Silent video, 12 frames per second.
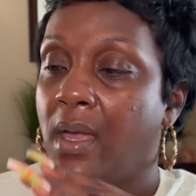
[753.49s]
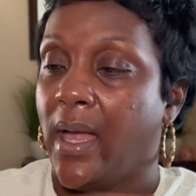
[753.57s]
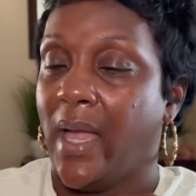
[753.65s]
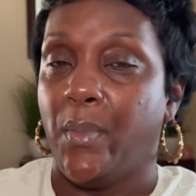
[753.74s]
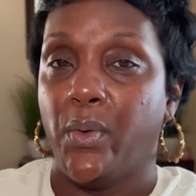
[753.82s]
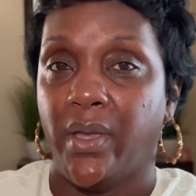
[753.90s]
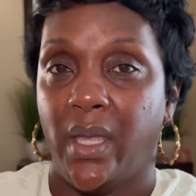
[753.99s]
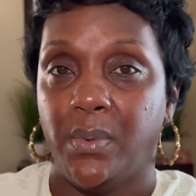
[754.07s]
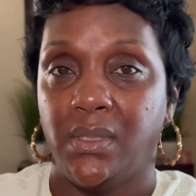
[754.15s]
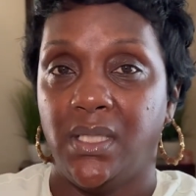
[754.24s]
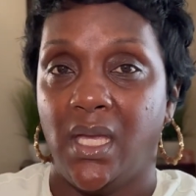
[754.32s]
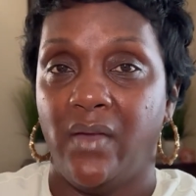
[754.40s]
I'm okay
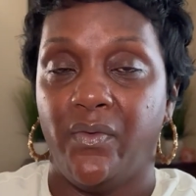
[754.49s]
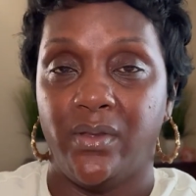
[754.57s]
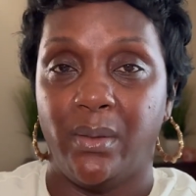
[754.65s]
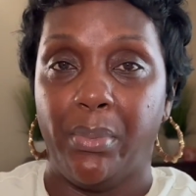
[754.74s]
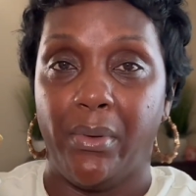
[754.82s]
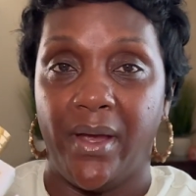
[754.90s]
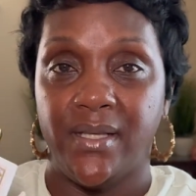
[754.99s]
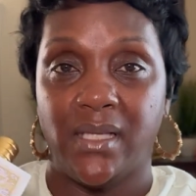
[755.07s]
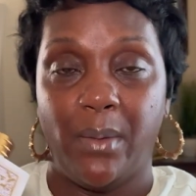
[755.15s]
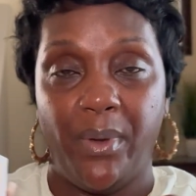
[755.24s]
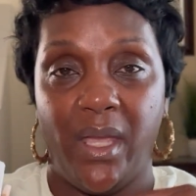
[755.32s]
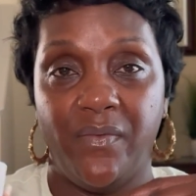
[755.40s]
with that for the price I
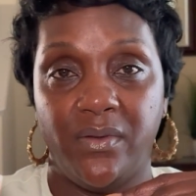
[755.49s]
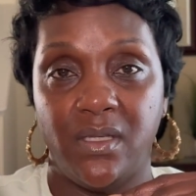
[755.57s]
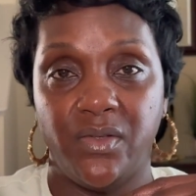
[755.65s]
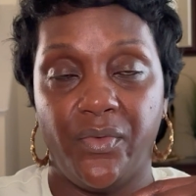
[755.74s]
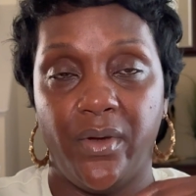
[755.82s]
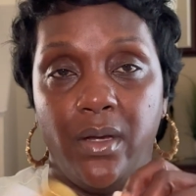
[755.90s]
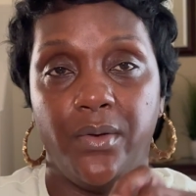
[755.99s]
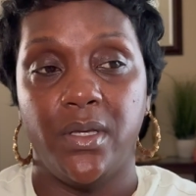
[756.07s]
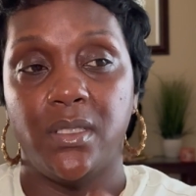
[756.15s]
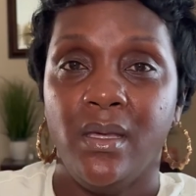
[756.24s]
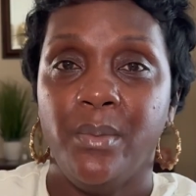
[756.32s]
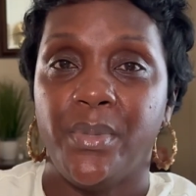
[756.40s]
pay for this
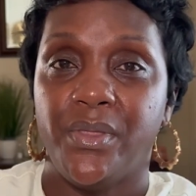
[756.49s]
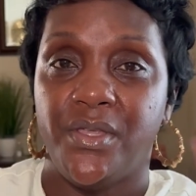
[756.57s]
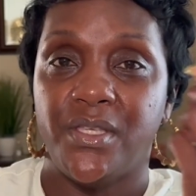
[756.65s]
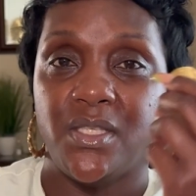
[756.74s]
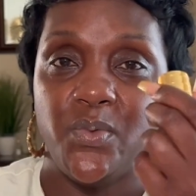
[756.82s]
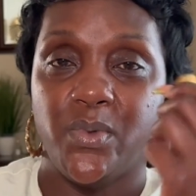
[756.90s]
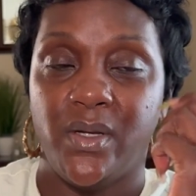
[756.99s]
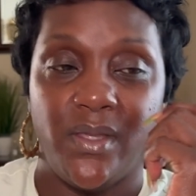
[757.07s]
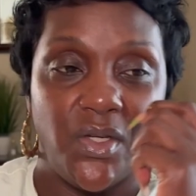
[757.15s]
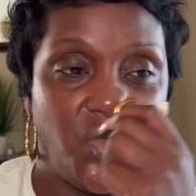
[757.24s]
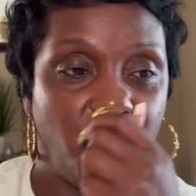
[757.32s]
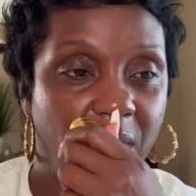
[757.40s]
fragrance. But this is one that
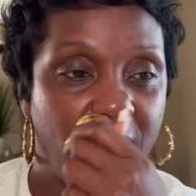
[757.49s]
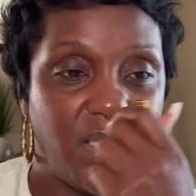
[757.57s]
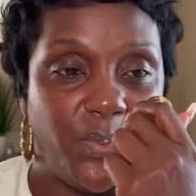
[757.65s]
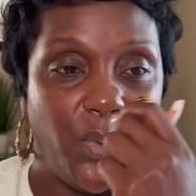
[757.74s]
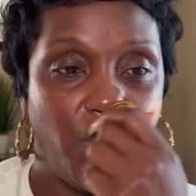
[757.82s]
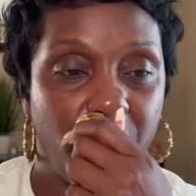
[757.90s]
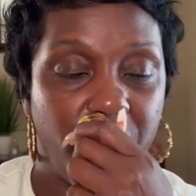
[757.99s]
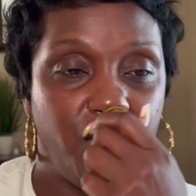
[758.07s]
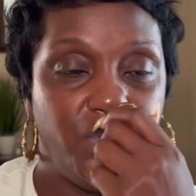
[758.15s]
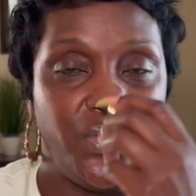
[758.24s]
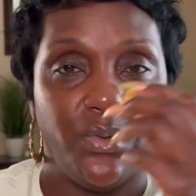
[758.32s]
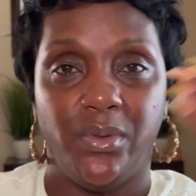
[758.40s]
transport you
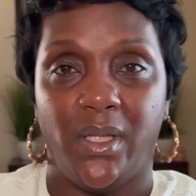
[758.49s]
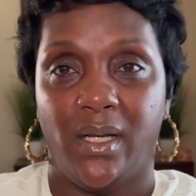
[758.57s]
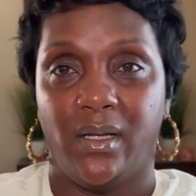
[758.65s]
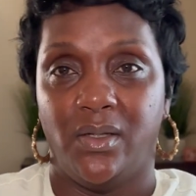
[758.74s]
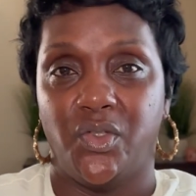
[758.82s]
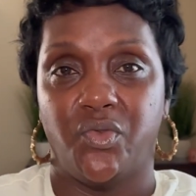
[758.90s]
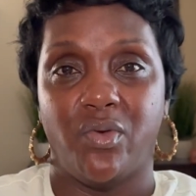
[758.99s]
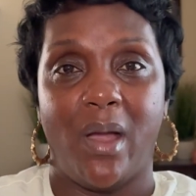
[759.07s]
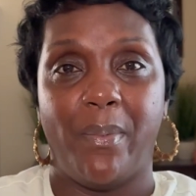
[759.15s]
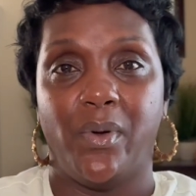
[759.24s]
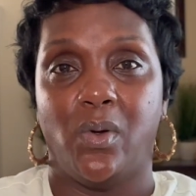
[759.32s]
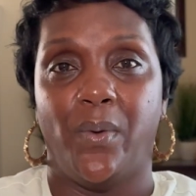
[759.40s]
to like a
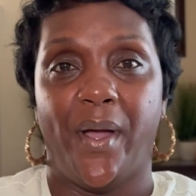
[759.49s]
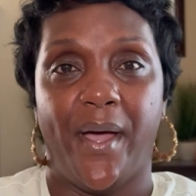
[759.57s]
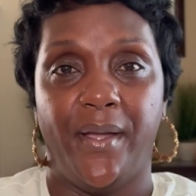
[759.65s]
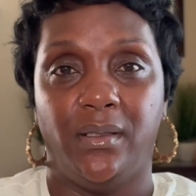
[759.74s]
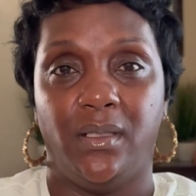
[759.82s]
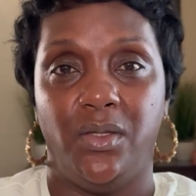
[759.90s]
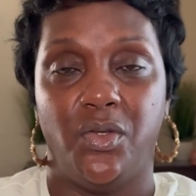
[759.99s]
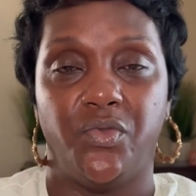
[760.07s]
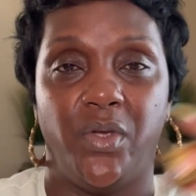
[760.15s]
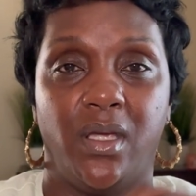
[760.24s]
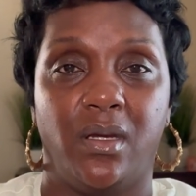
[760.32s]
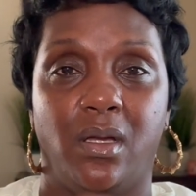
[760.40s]
tropical island. You're
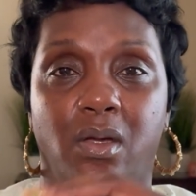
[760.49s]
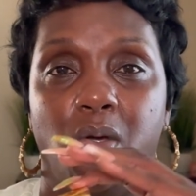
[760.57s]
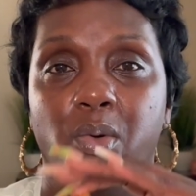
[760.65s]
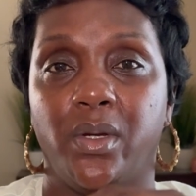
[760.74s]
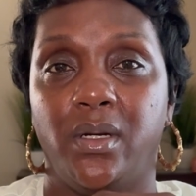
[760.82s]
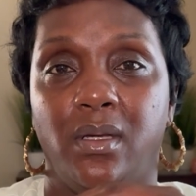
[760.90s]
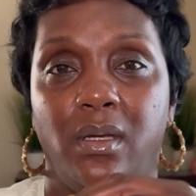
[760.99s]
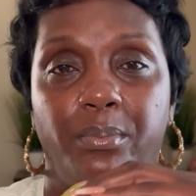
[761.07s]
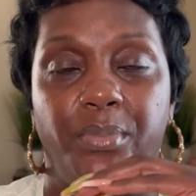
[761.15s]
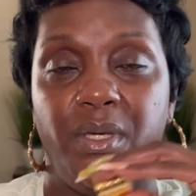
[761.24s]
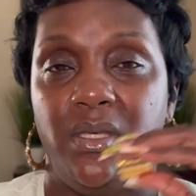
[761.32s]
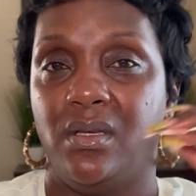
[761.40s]
drinking a coconut
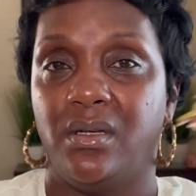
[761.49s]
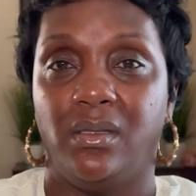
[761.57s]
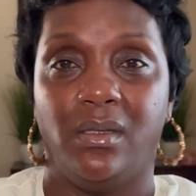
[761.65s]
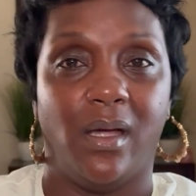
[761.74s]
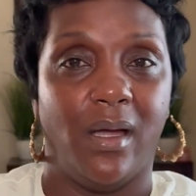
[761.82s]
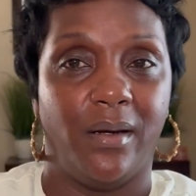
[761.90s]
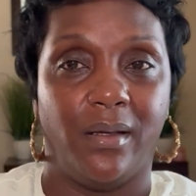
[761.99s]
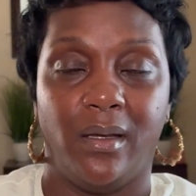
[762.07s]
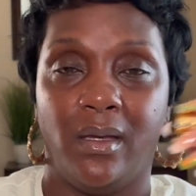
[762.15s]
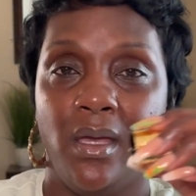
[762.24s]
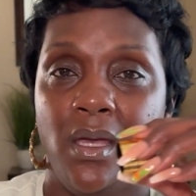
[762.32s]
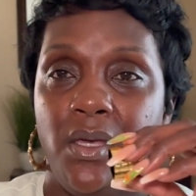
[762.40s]
pina
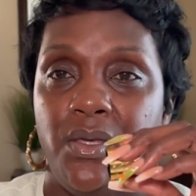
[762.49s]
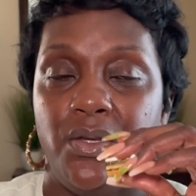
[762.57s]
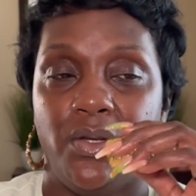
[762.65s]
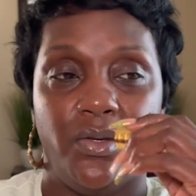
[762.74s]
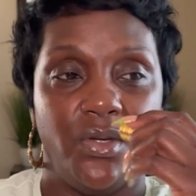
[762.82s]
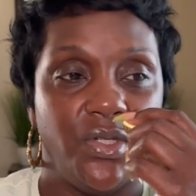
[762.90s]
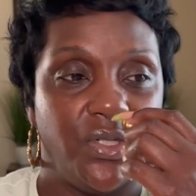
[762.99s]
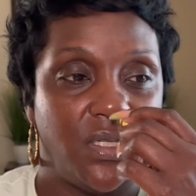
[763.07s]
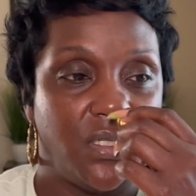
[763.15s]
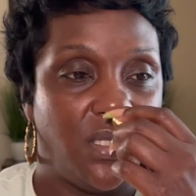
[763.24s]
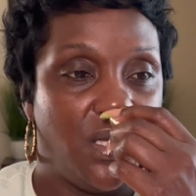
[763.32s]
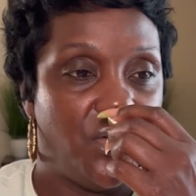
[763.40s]
colada. You're
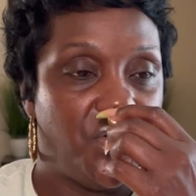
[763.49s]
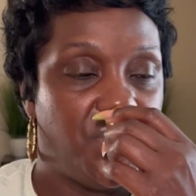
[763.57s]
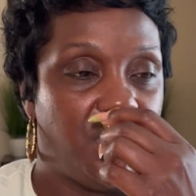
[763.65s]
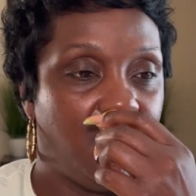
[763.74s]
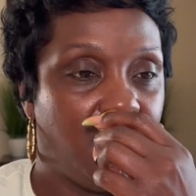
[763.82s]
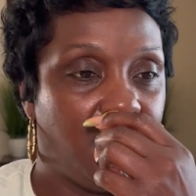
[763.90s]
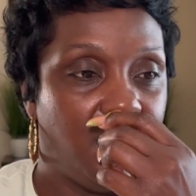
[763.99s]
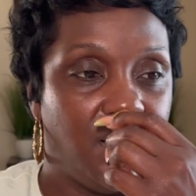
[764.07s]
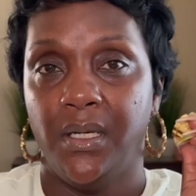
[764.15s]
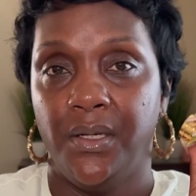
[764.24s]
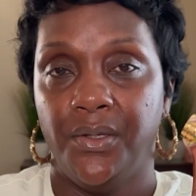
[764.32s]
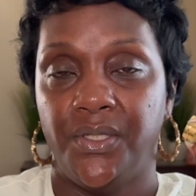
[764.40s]
just there chilling.
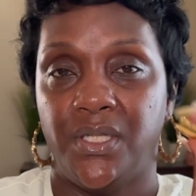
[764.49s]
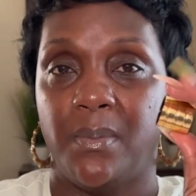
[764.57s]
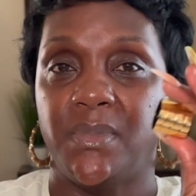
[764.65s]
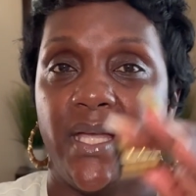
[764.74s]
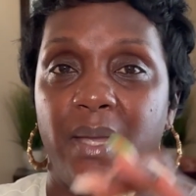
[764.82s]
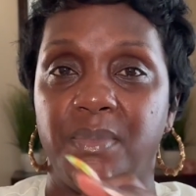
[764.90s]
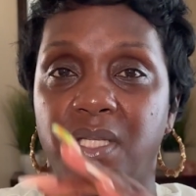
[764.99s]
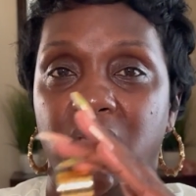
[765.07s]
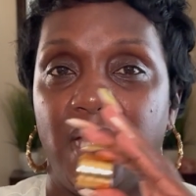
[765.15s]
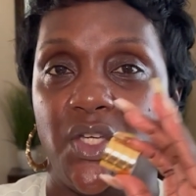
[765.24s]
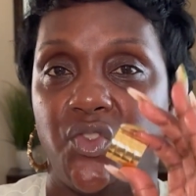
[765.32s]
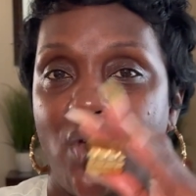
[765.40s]
Sometimes in
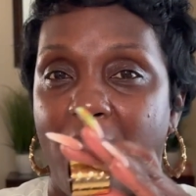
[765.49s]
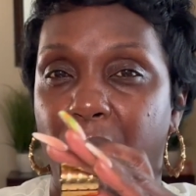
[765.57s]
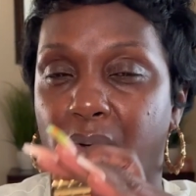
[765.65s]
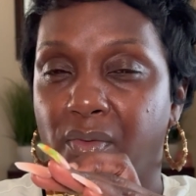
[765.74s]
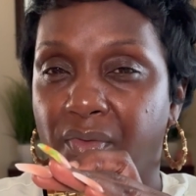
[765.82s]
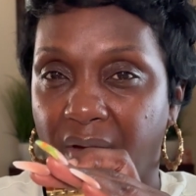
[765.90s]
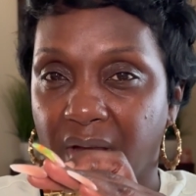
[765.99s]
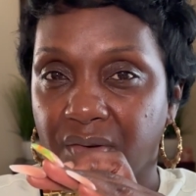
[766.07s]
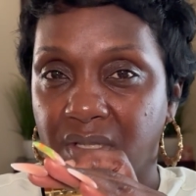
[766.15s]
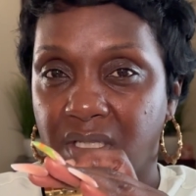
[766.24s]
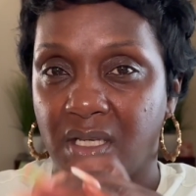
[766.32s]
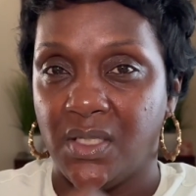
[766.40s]
like tropical
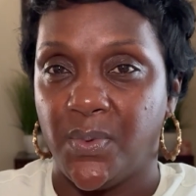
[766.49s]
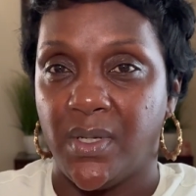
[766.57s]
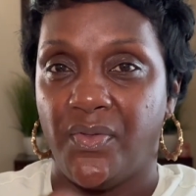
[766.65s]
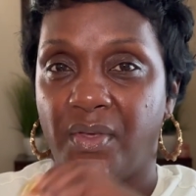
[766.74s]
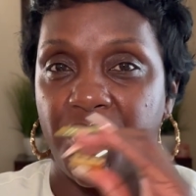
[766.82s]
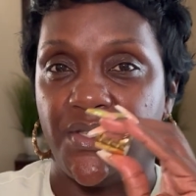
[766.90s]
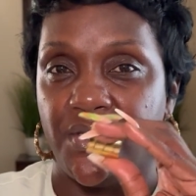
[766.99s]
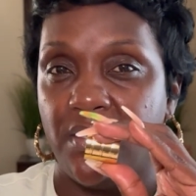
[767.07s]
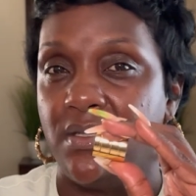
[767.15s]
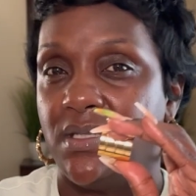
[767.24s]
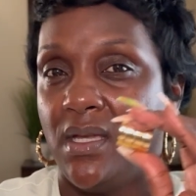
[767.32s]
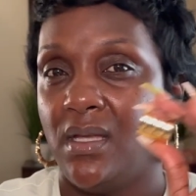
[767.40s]
fragrances, we get that
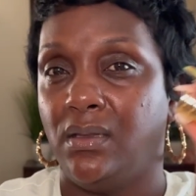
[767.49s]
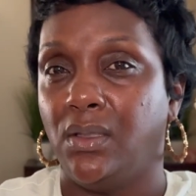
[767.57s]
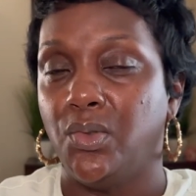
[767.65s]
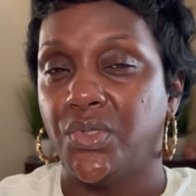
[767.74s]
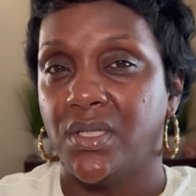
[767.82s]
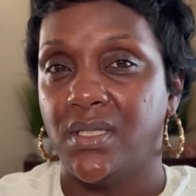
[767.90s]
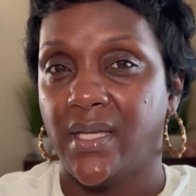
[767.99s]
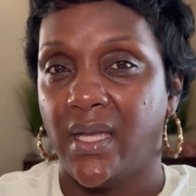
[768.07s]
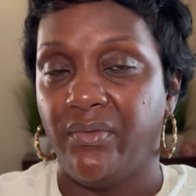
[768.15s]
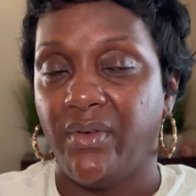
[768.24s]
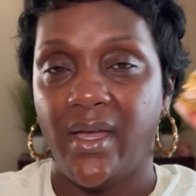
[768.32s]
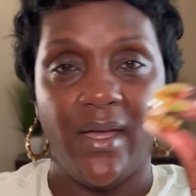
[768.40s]
suntan lotion
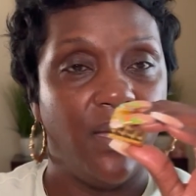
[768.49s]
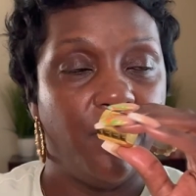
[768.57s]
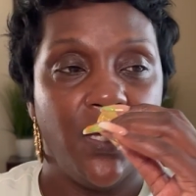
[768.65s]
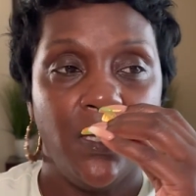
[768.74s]
type vibe.